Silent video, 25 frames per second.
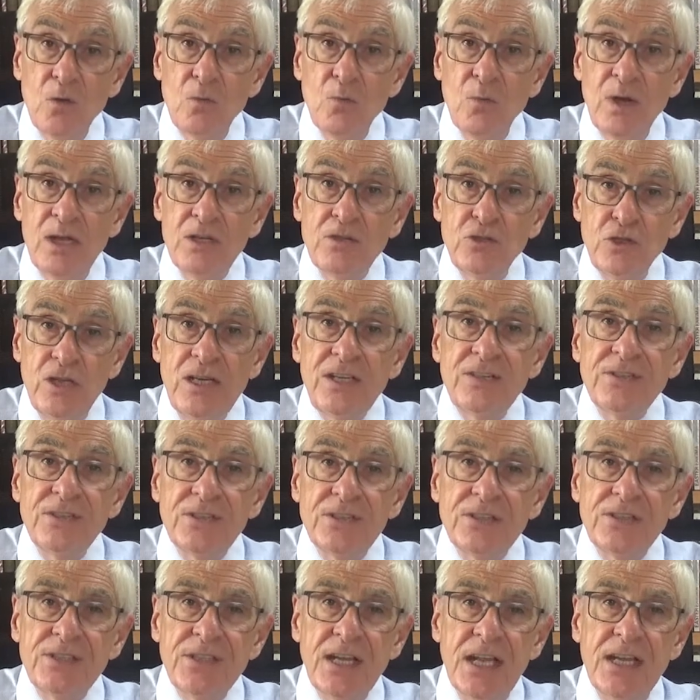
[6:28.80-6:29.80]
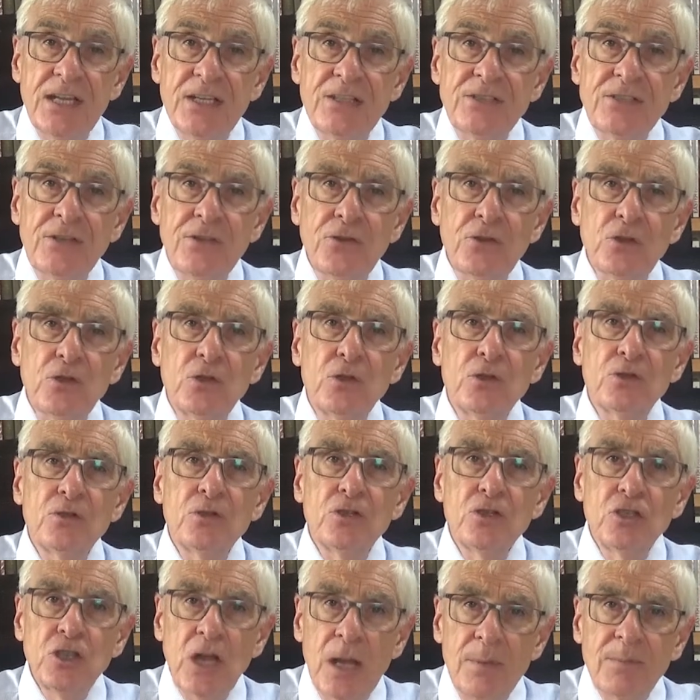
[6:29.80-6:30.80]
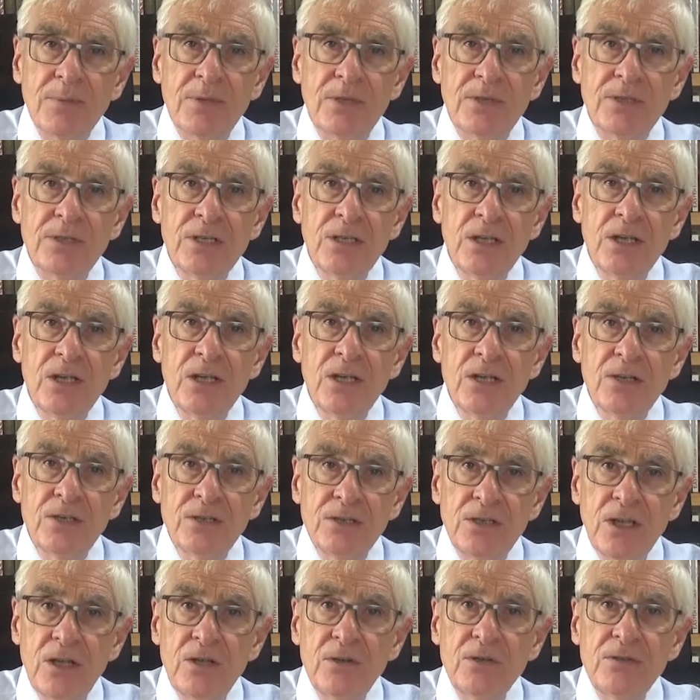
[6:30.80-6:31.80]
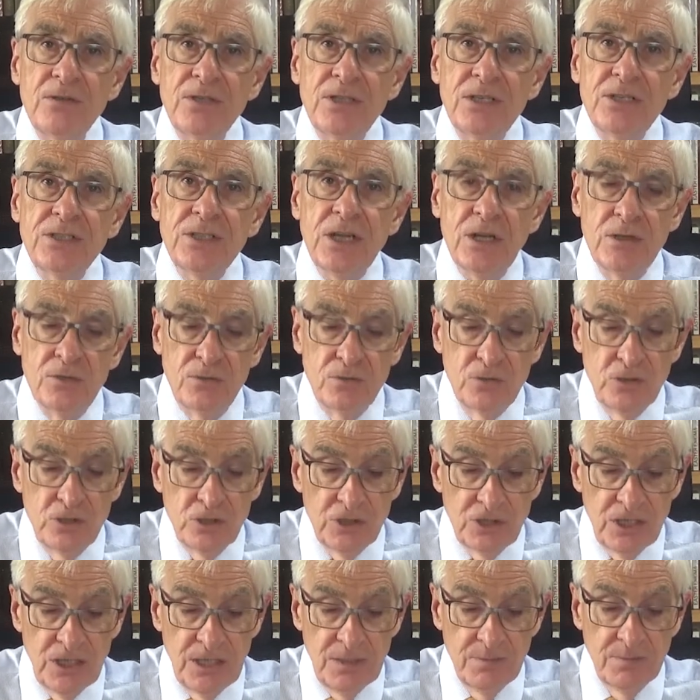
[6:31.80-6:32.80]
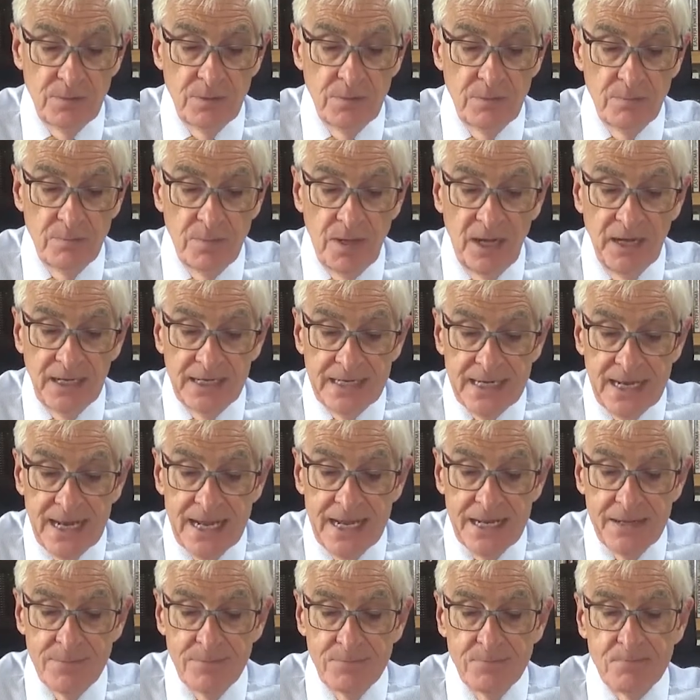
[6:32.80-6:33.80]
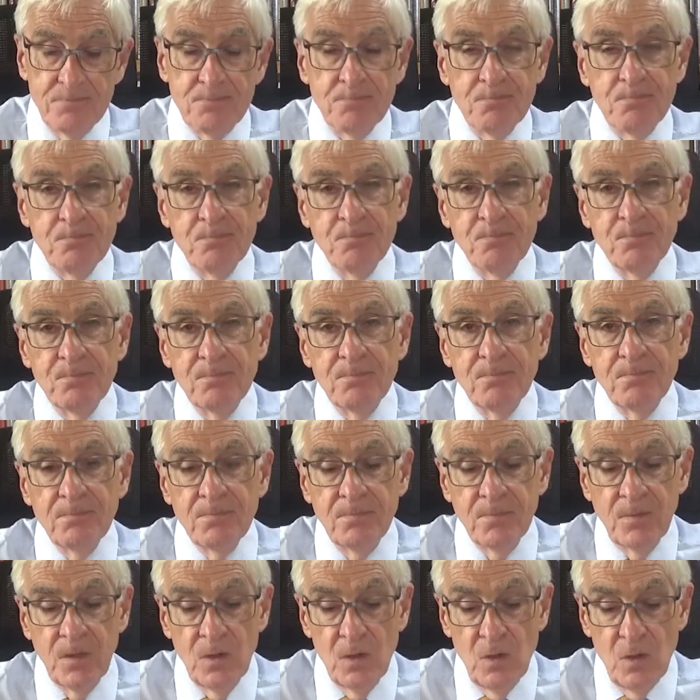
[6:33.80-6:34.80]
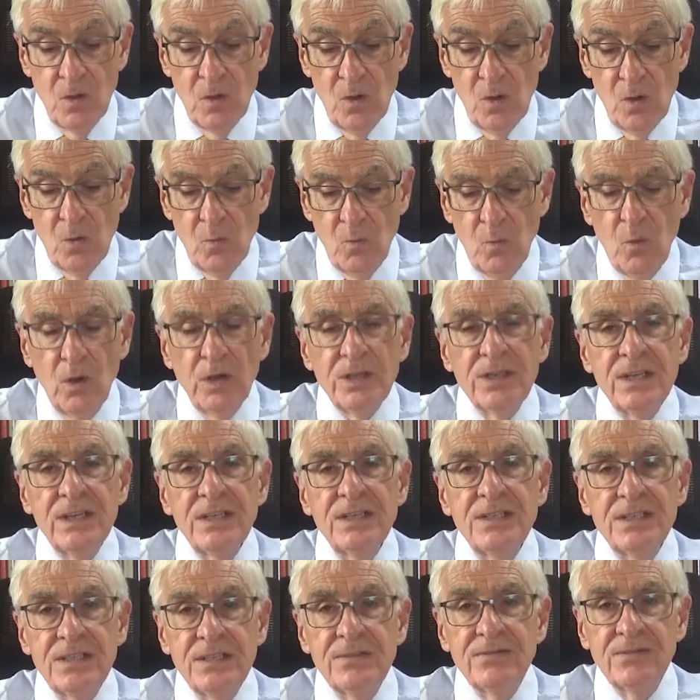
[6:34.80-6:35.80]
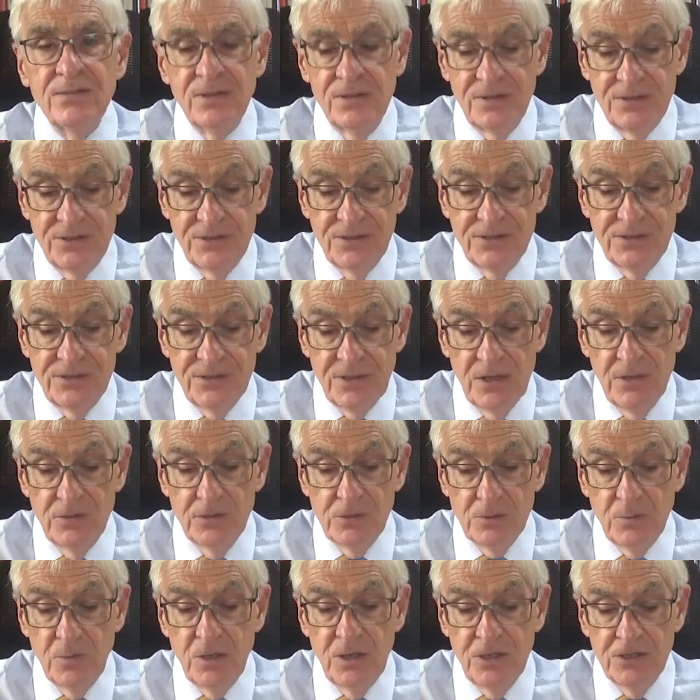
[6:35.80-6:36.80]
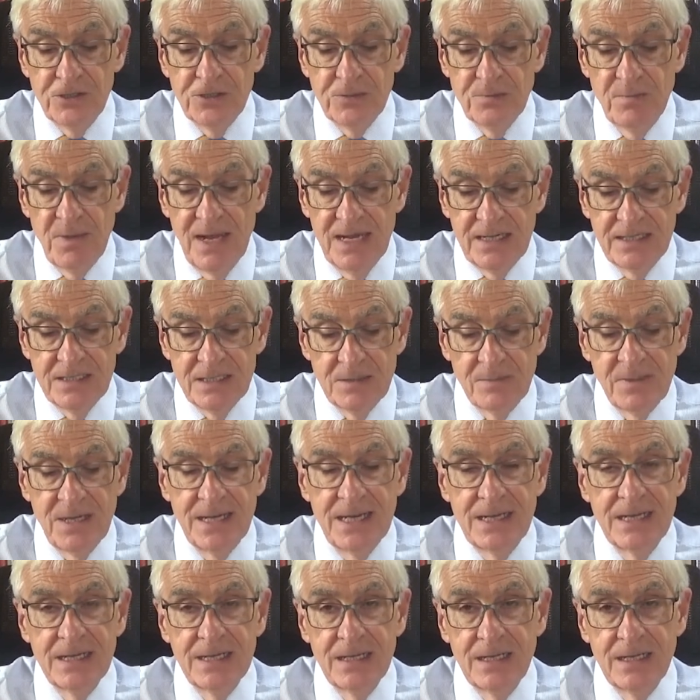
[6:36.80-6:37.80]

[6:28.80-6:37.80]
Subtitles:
where Jesus says that the good shepherd knows his own sheep by name. What a difference those words make to me.